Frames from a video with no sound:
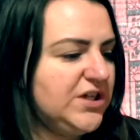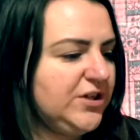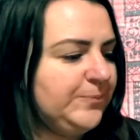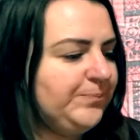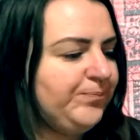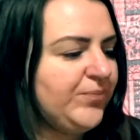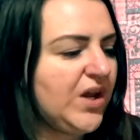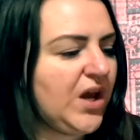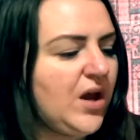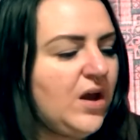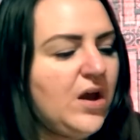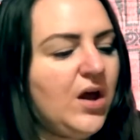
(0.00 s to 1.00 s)
do.
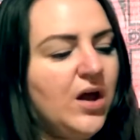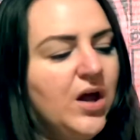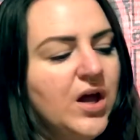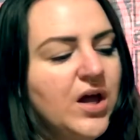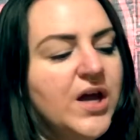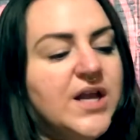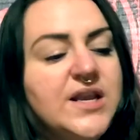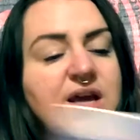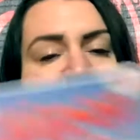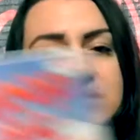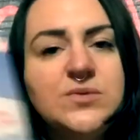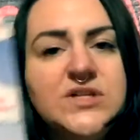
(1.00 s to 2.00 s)

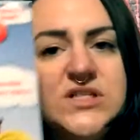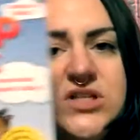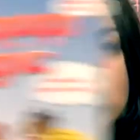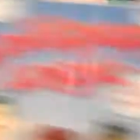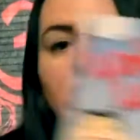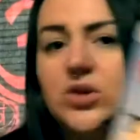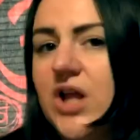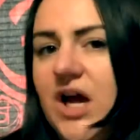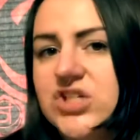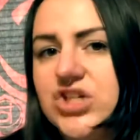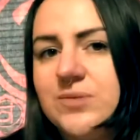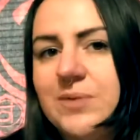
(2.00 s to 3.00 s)
Next we do
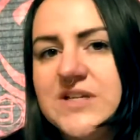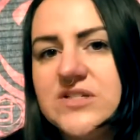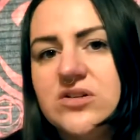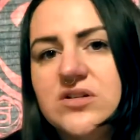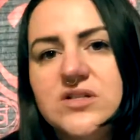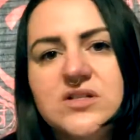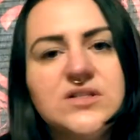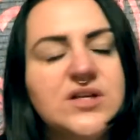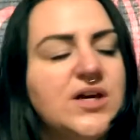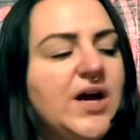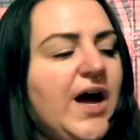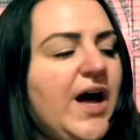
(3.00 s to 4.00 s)
logic puzzles,
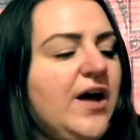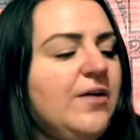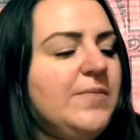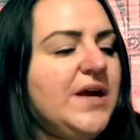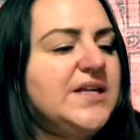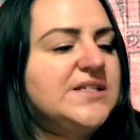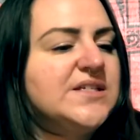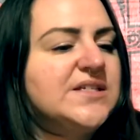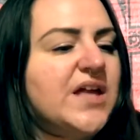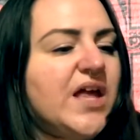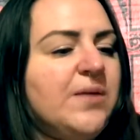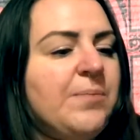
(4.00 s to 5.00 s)
and this is
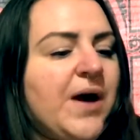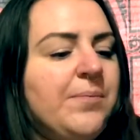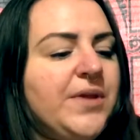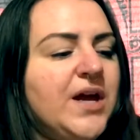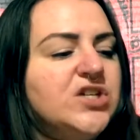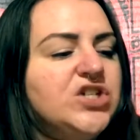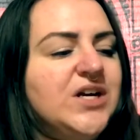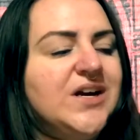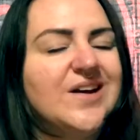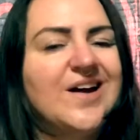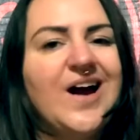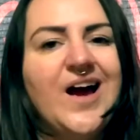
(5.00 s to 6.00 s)
lollipop
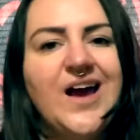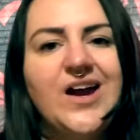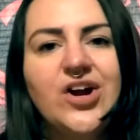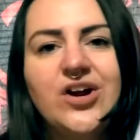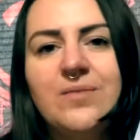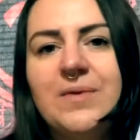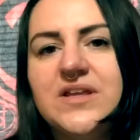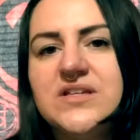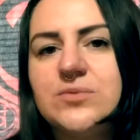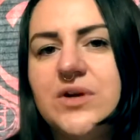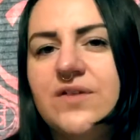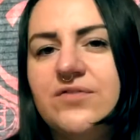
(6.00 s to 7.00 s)
logic. I heard about
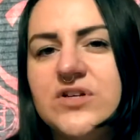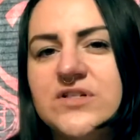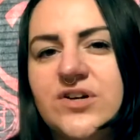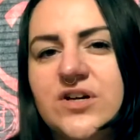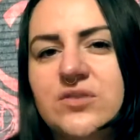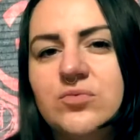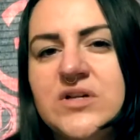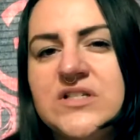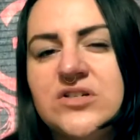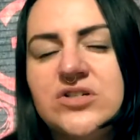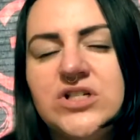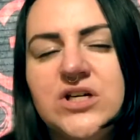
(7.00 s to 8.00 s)
this when I first started
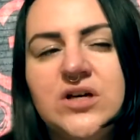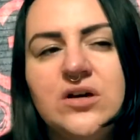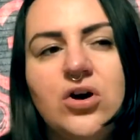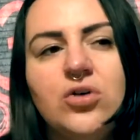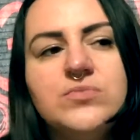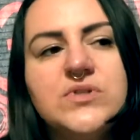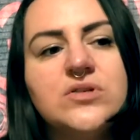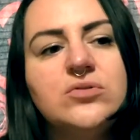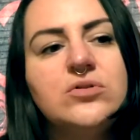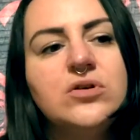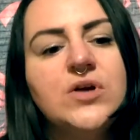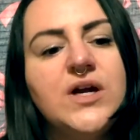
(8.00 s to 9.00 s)
researching
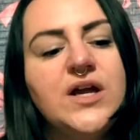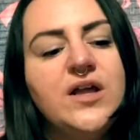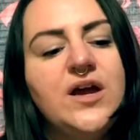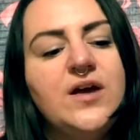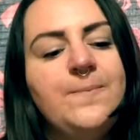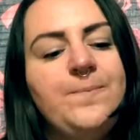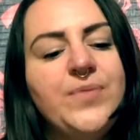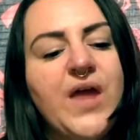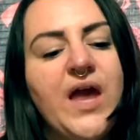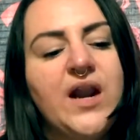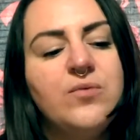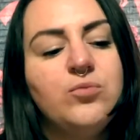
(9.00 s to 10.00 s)
homeschool curriculum,
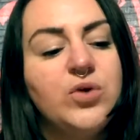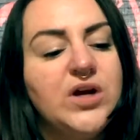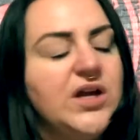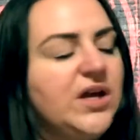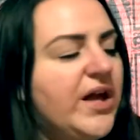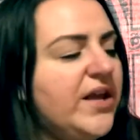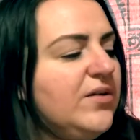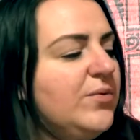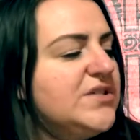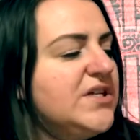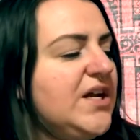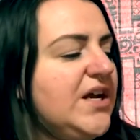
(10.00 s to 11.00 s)
and I'm really glad that we
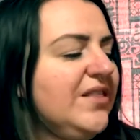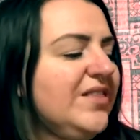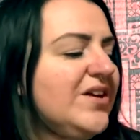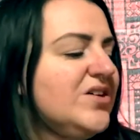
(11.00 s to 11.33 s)
did it.